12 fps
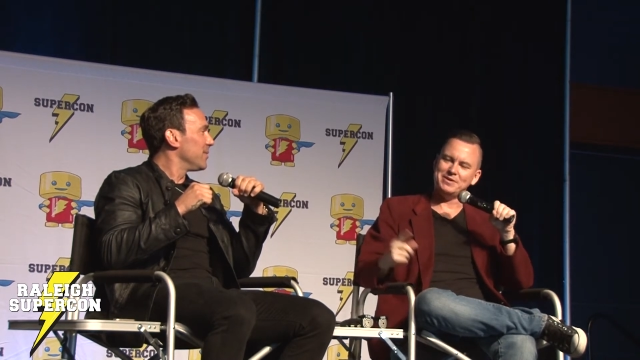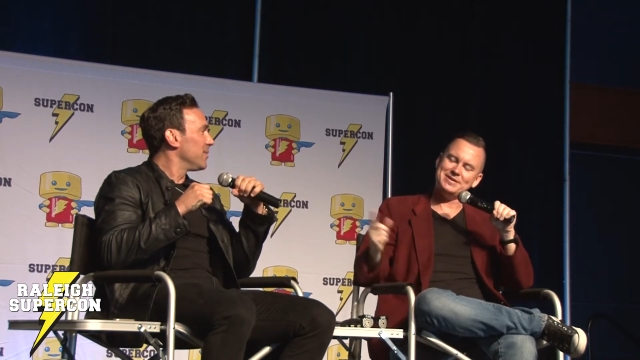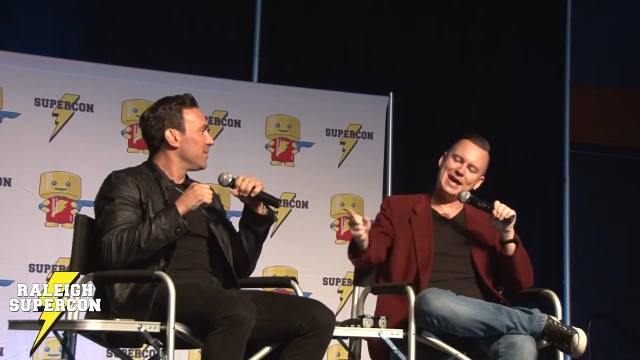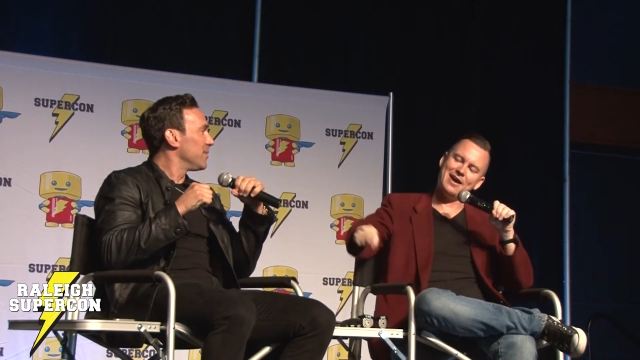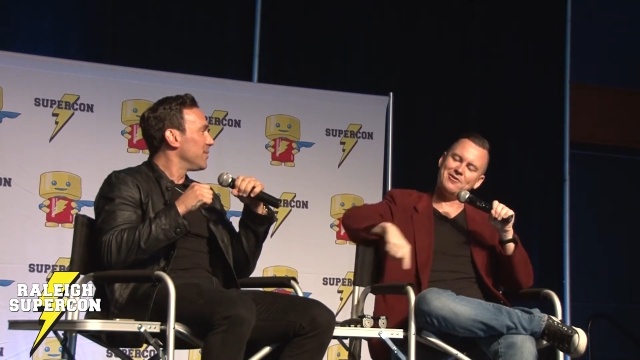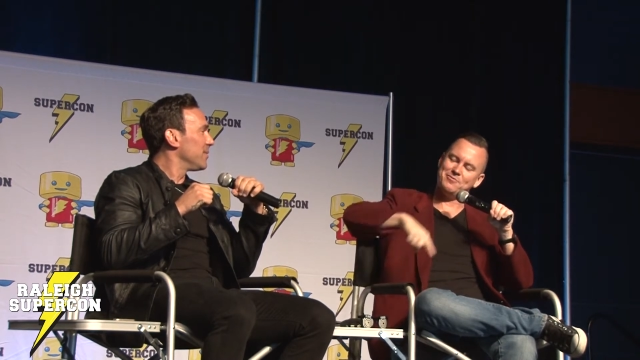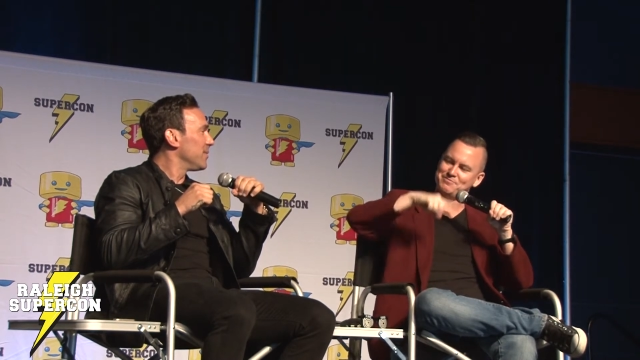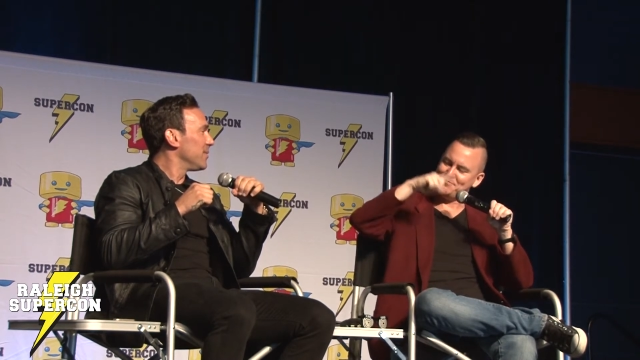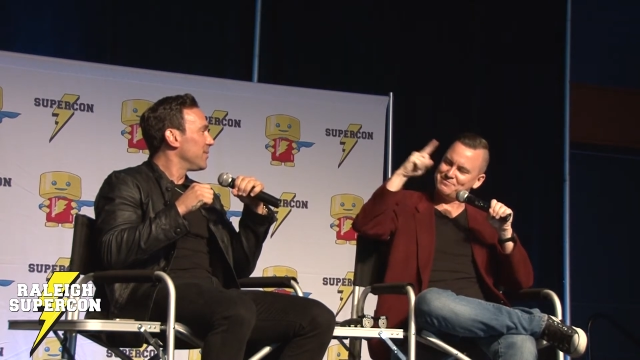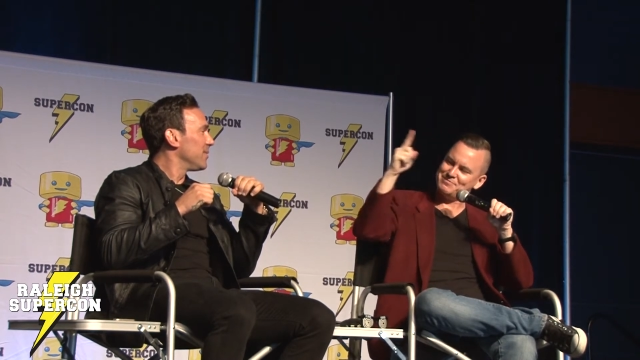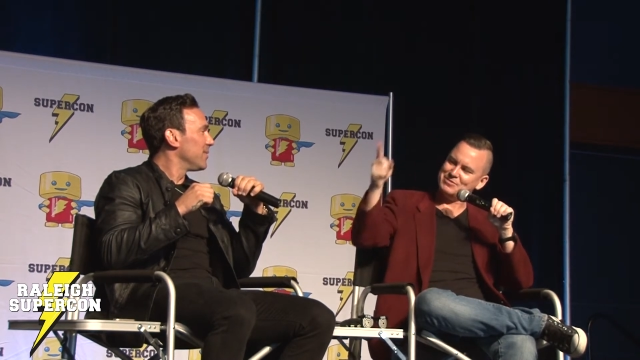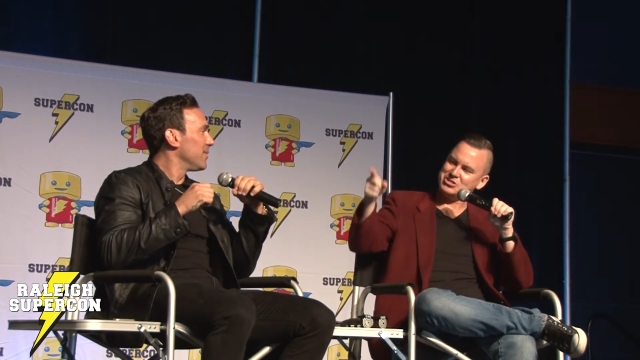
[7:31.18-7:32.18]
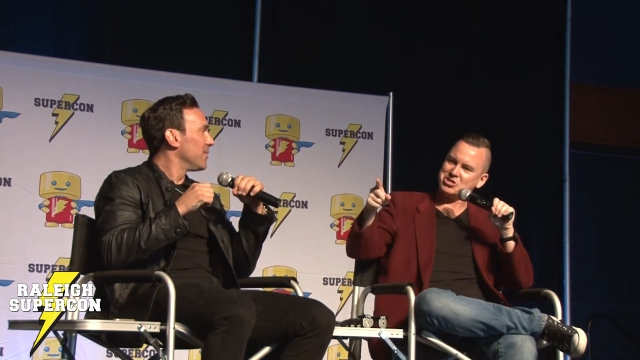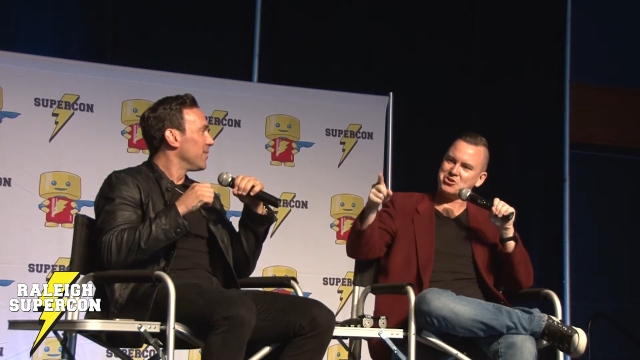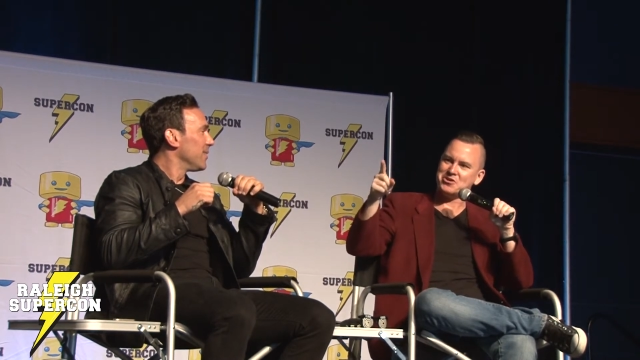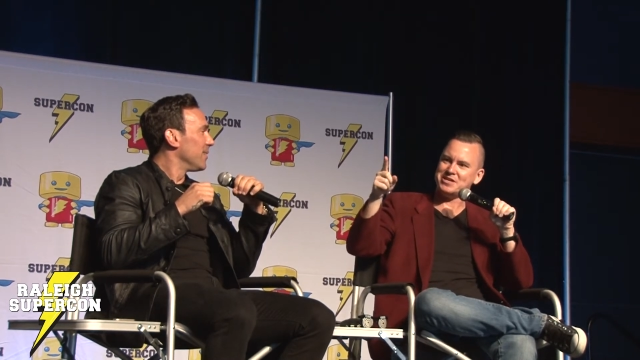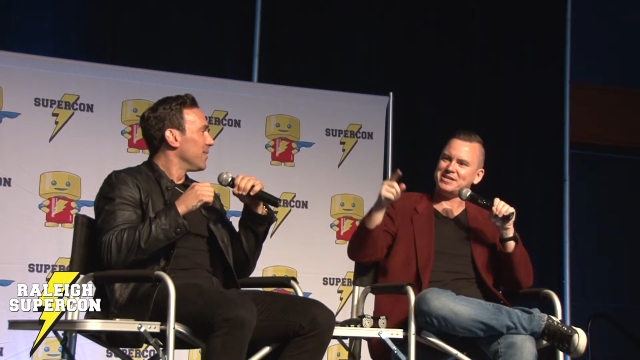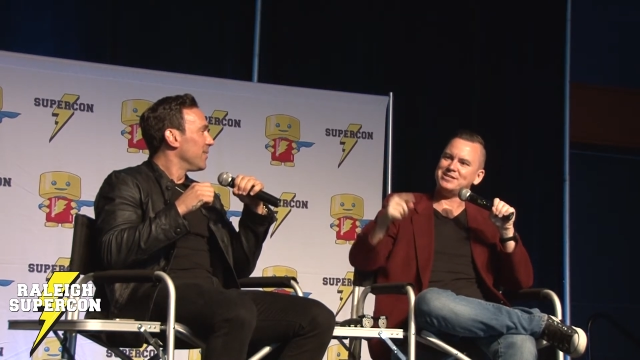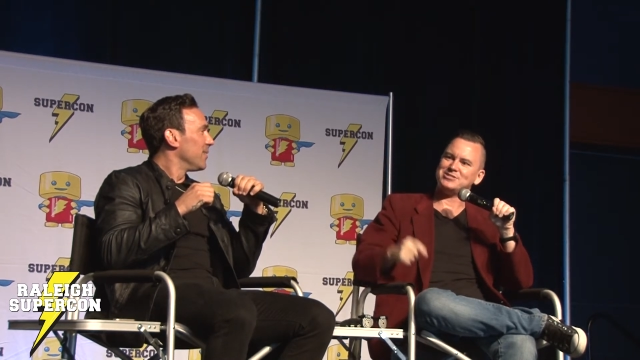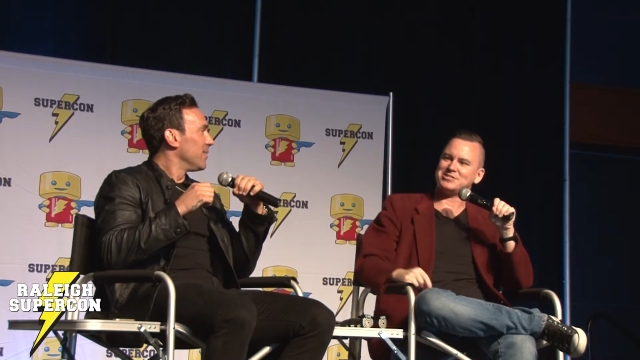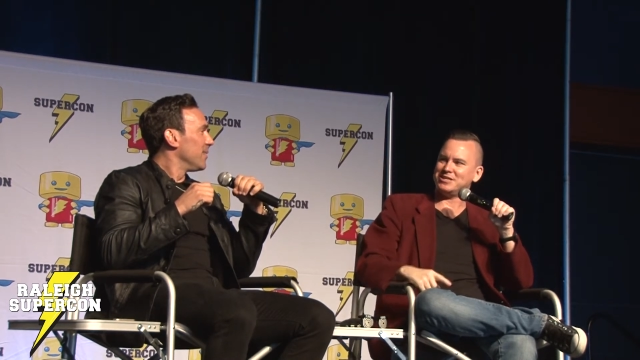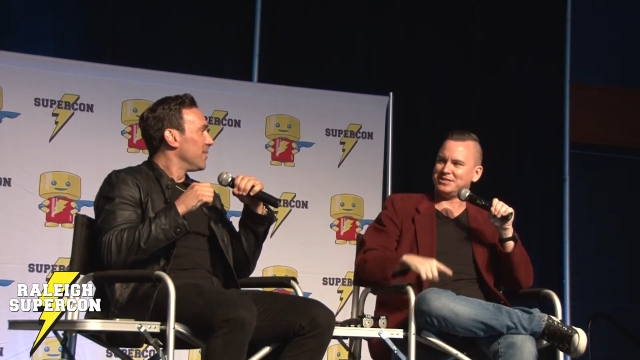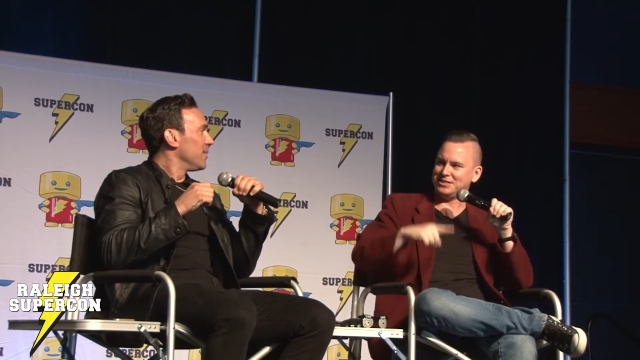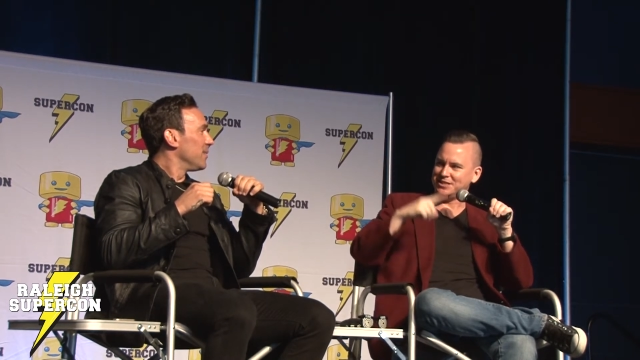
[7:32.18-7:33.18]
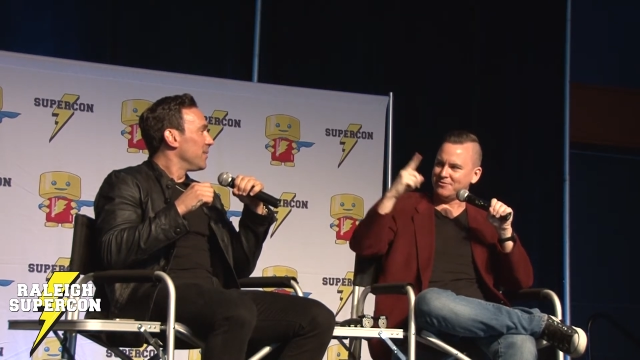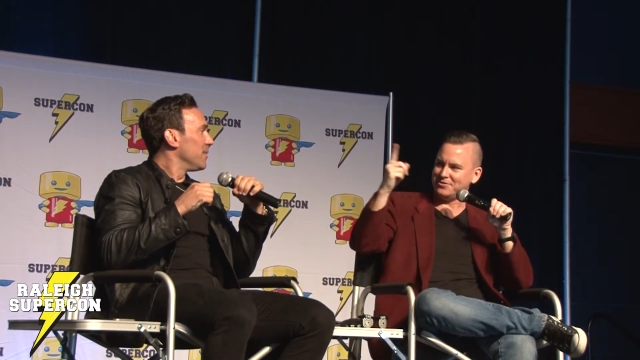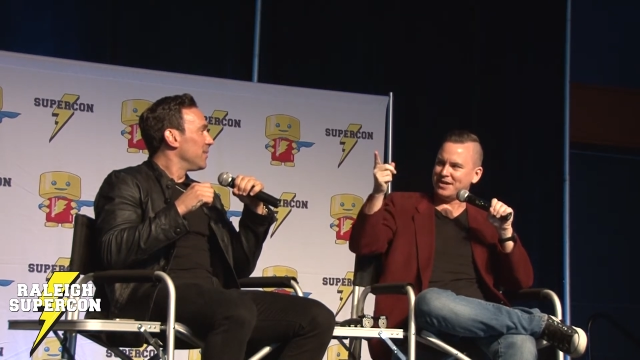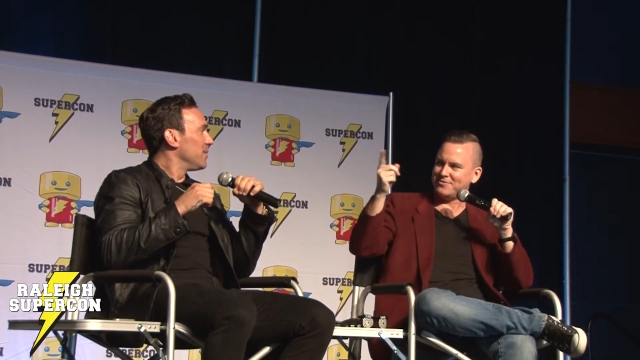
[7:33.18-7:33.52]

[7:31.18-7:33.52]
Speaker 1: but now maturity is suddenly loving